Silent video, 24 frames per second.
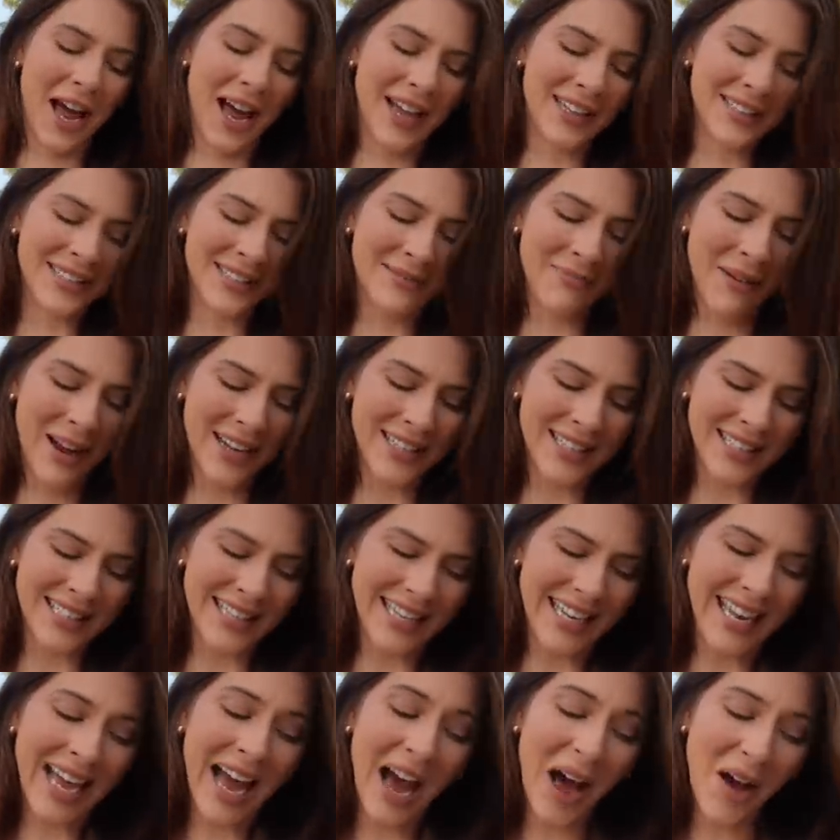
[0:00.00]
guys might
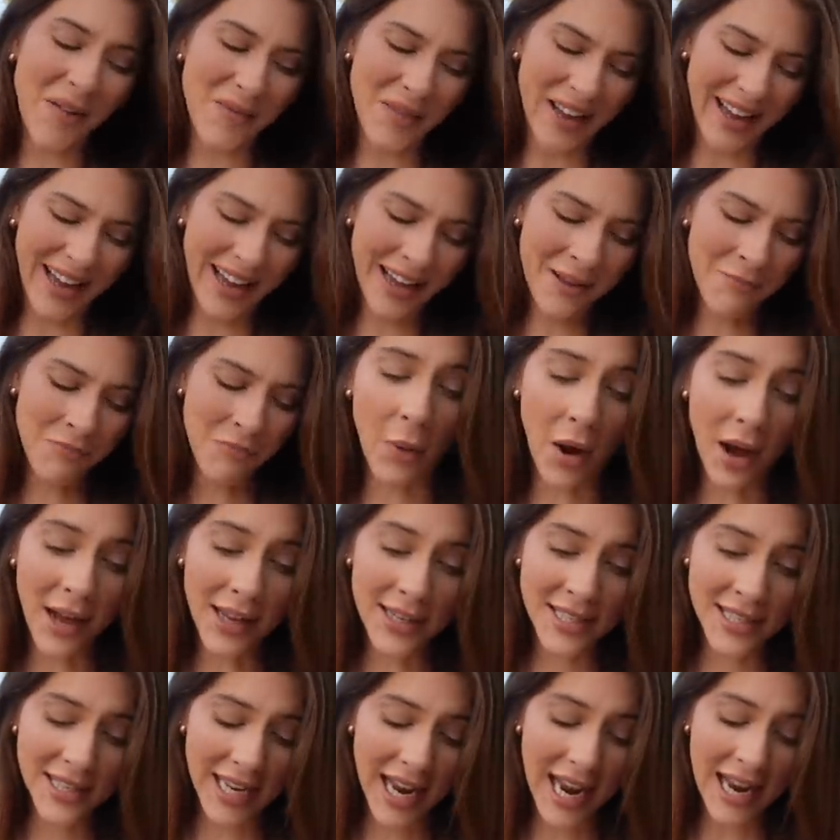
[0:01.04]
see coming,
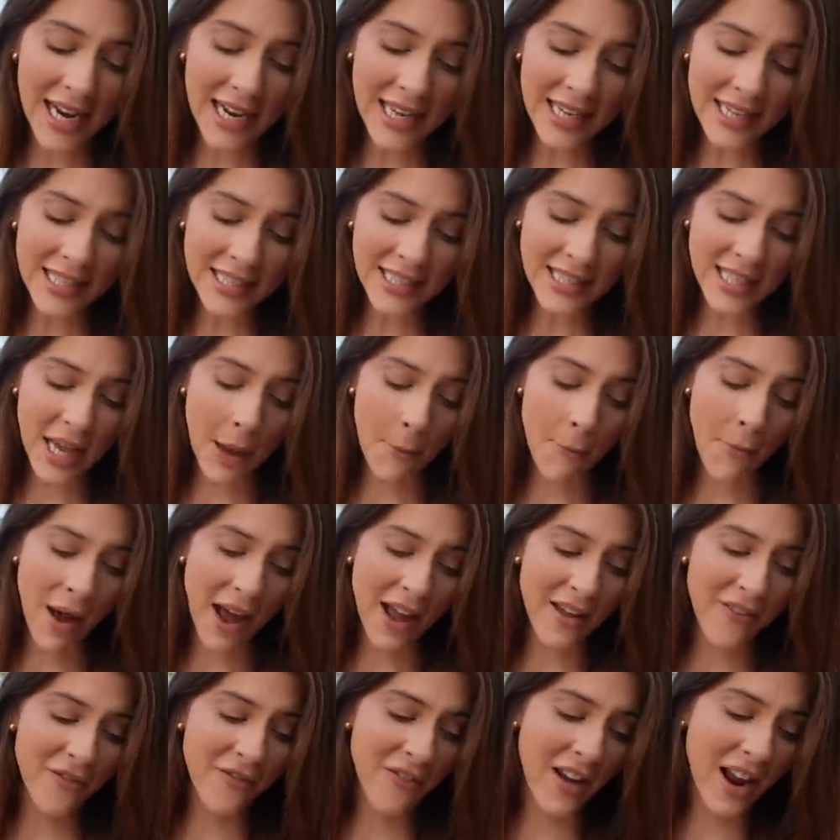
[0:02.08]
but it is
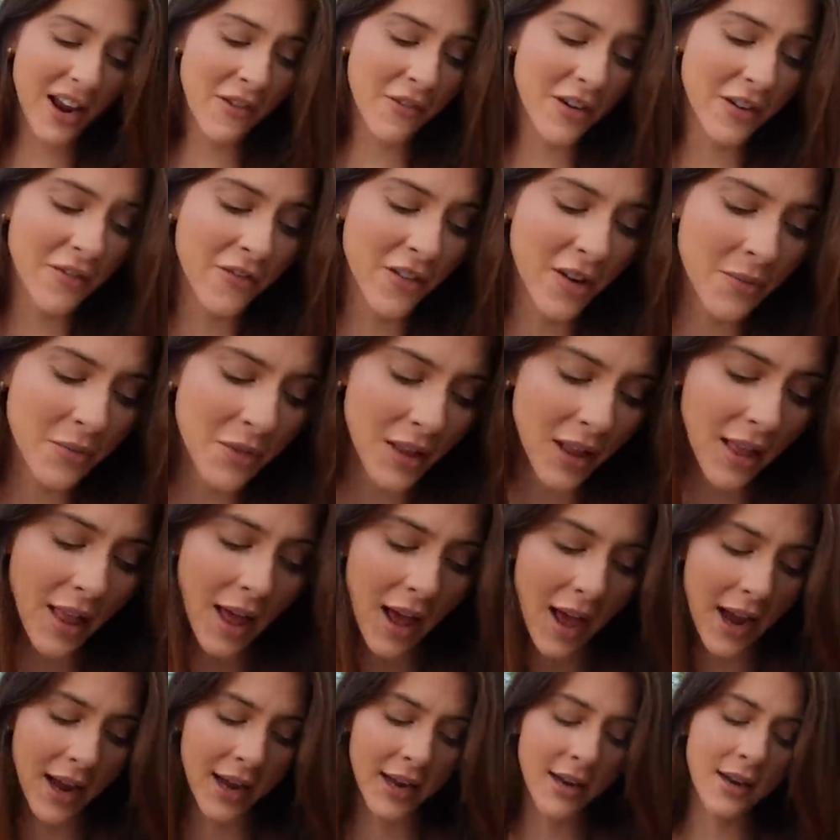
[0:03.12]
my favorite from the
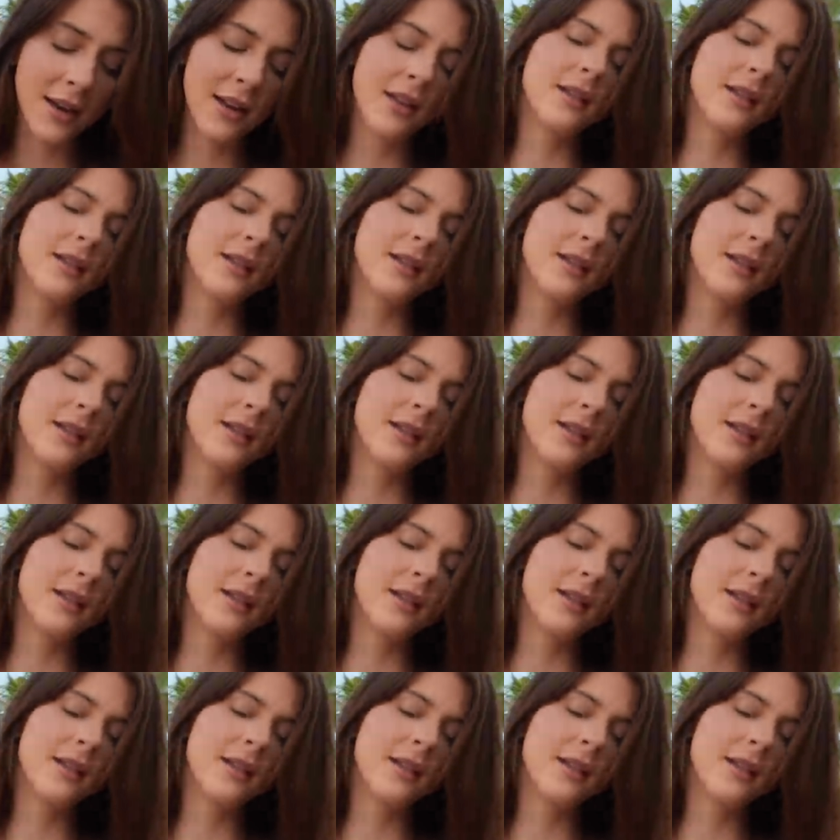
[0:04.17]
line.